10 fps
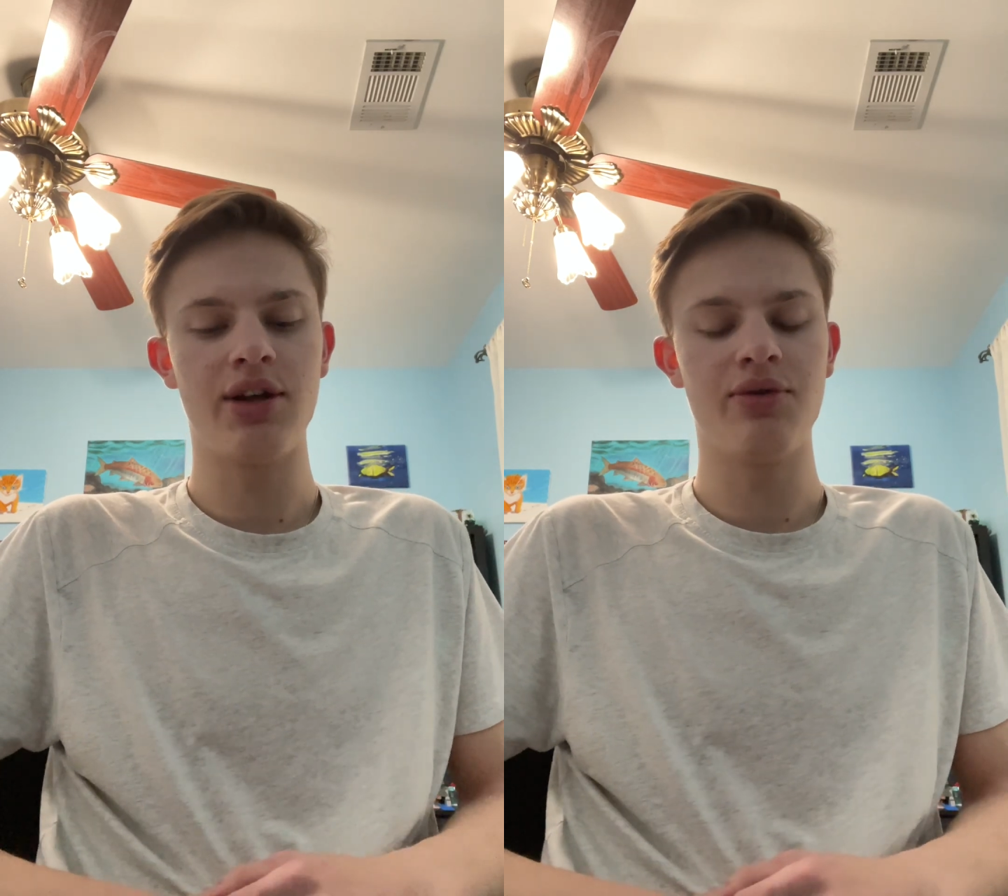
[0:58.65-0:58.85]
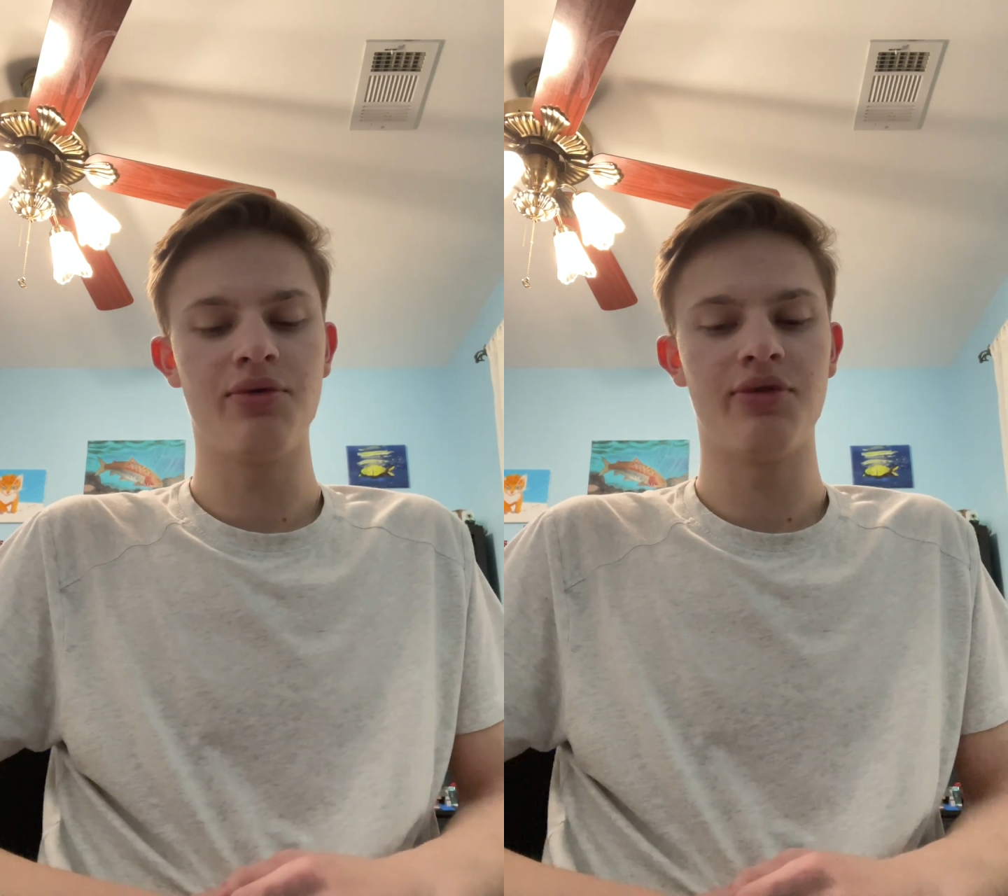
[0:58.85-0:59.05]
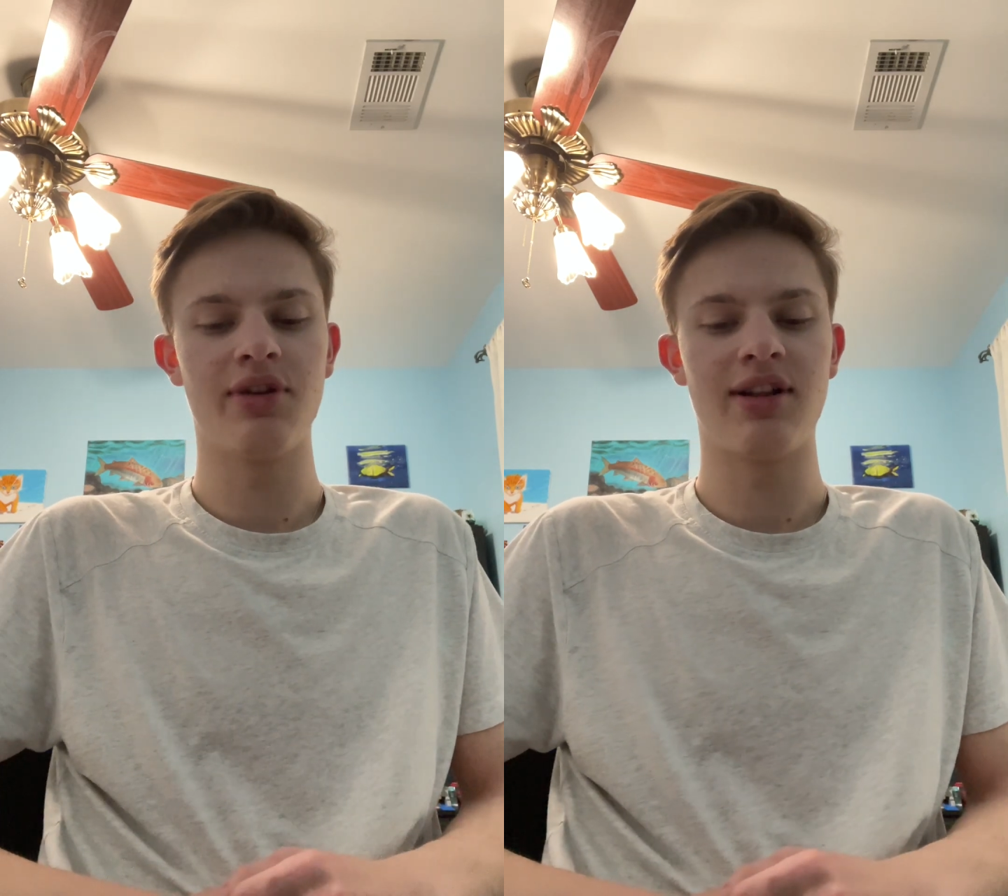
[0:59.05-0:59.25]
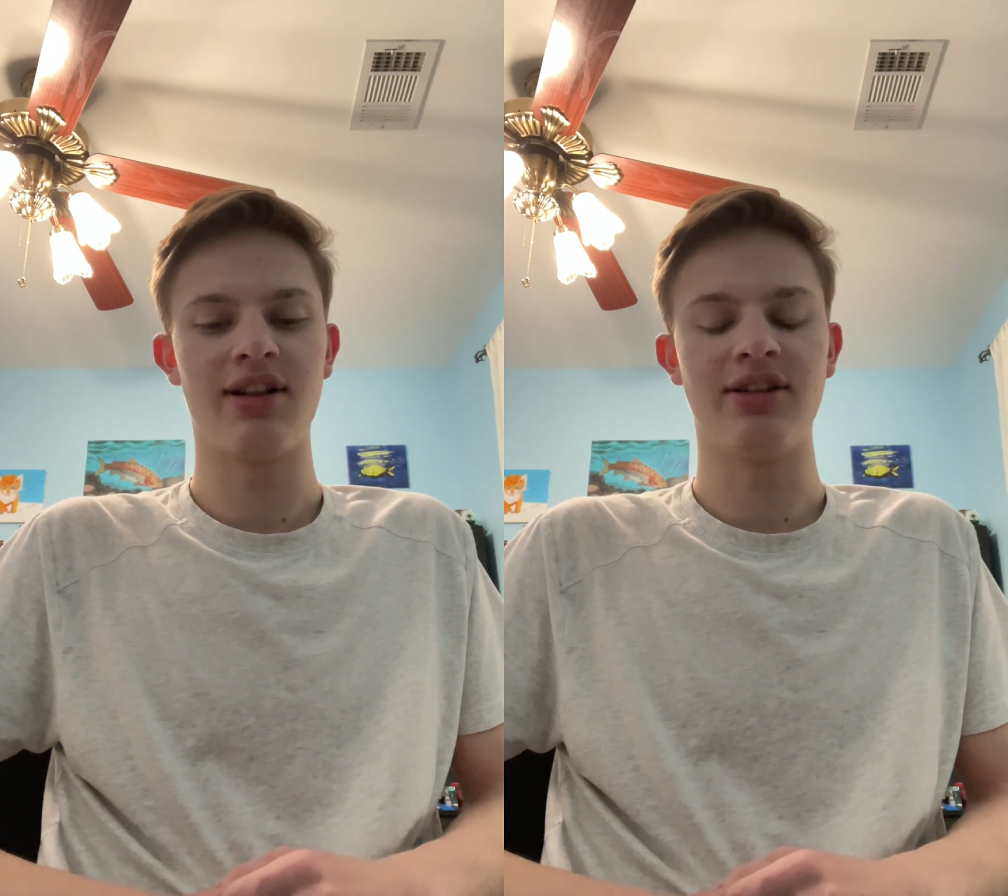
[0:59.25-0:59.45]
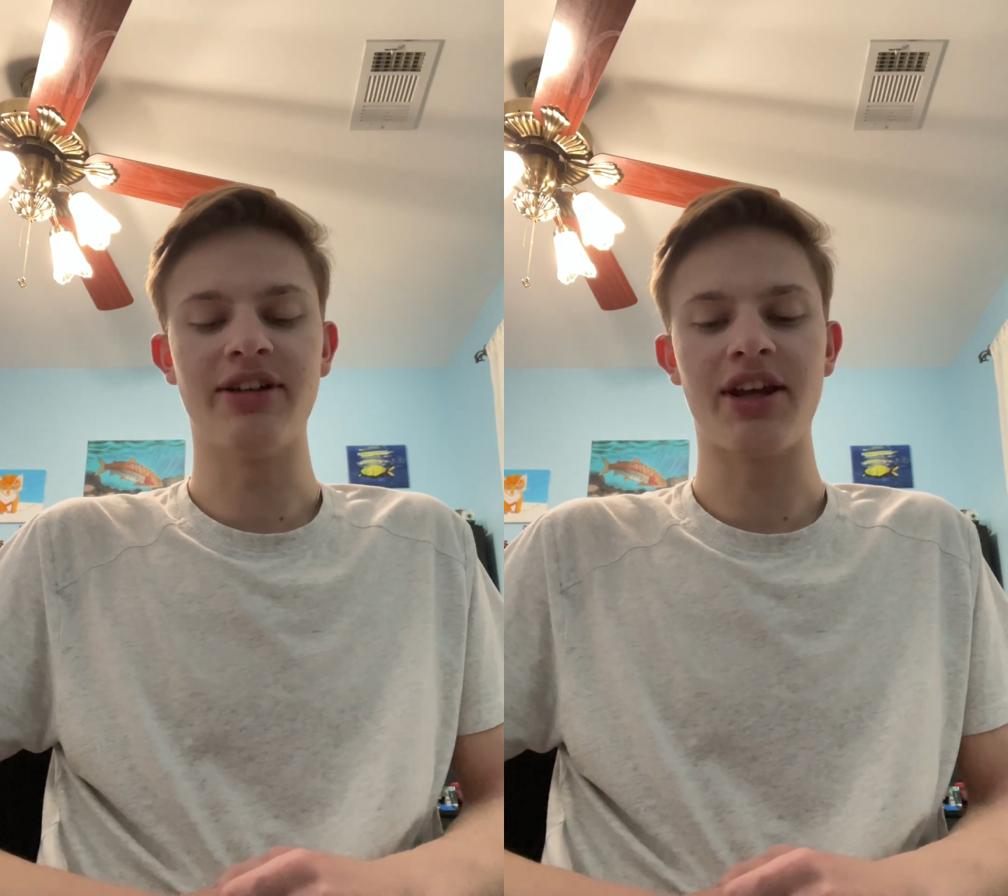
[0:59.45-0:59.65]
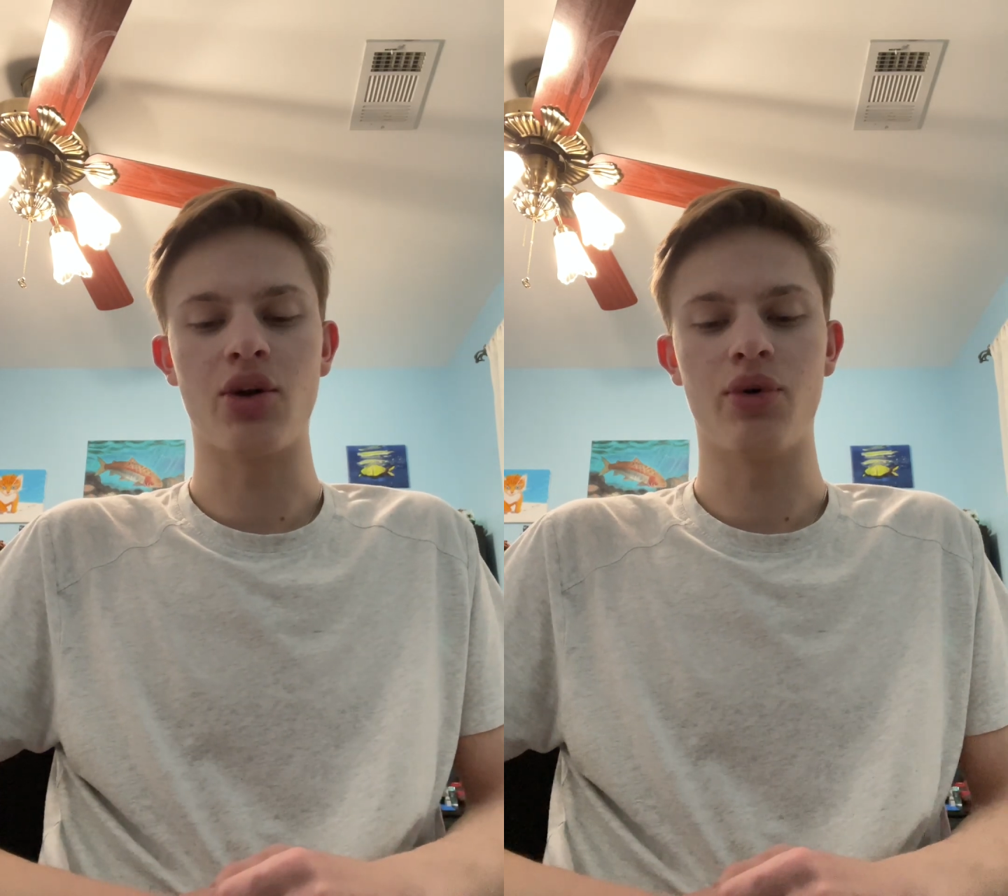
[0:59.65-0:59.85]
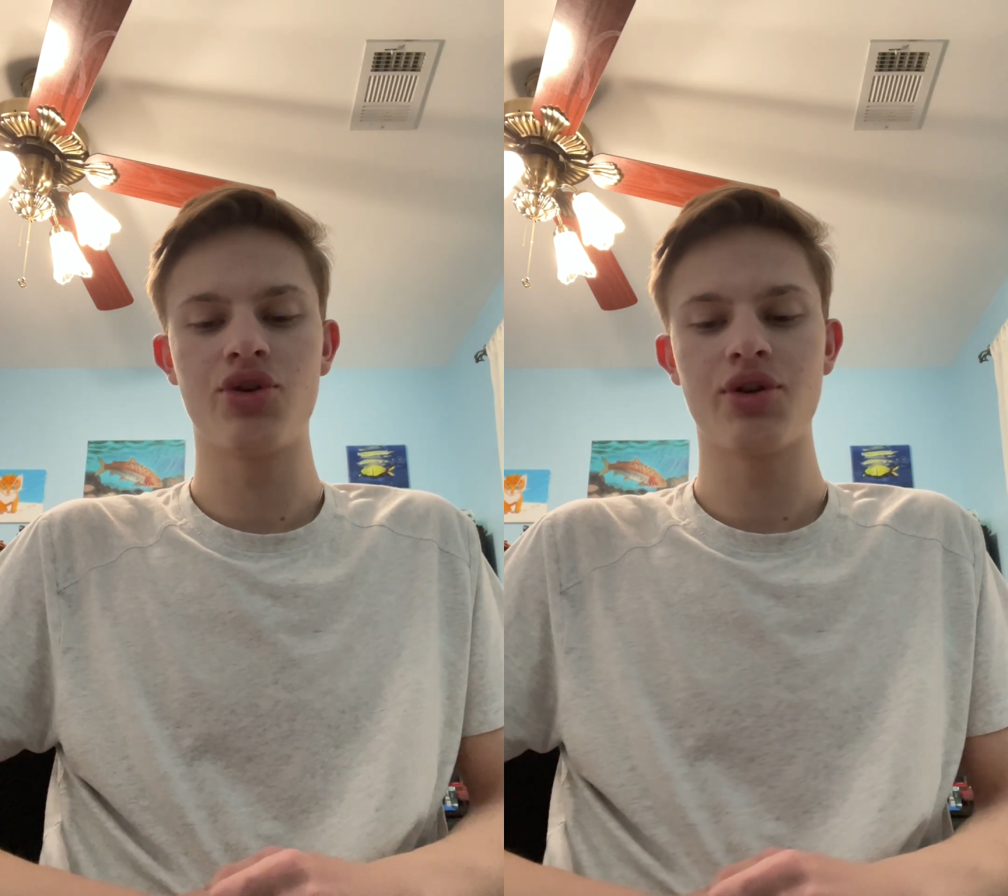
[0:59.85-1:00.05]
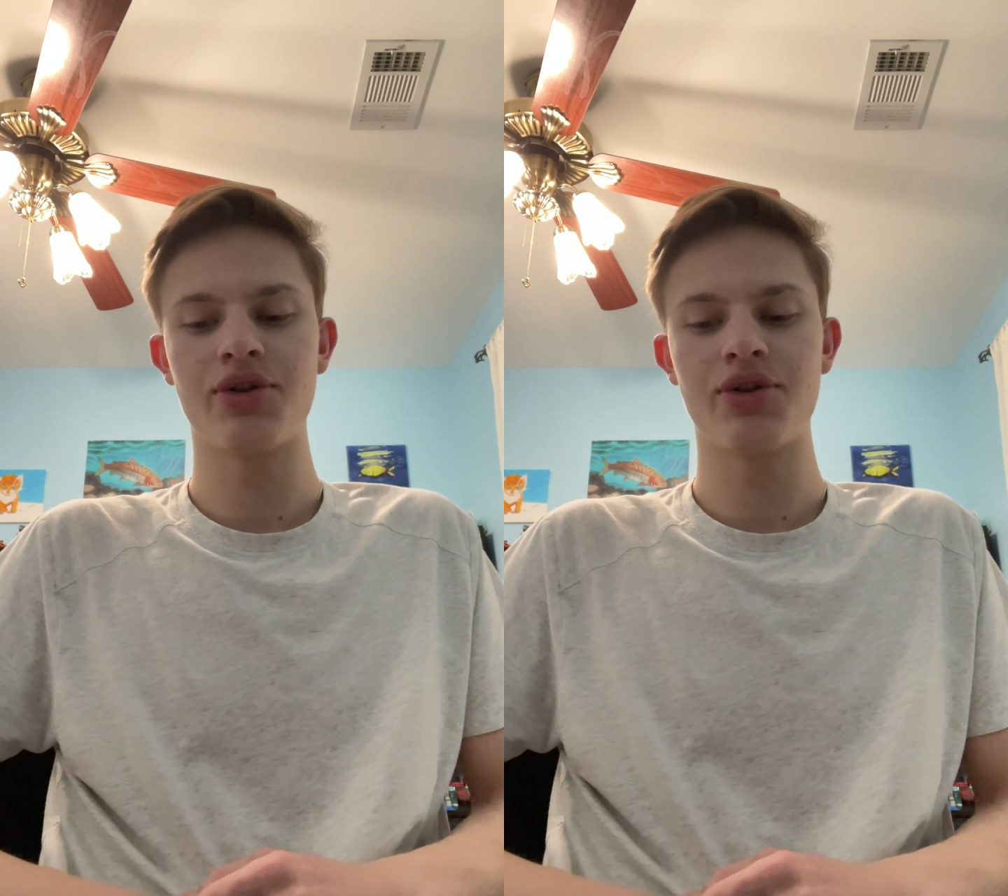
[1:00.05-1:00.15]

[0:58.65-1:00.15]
use language.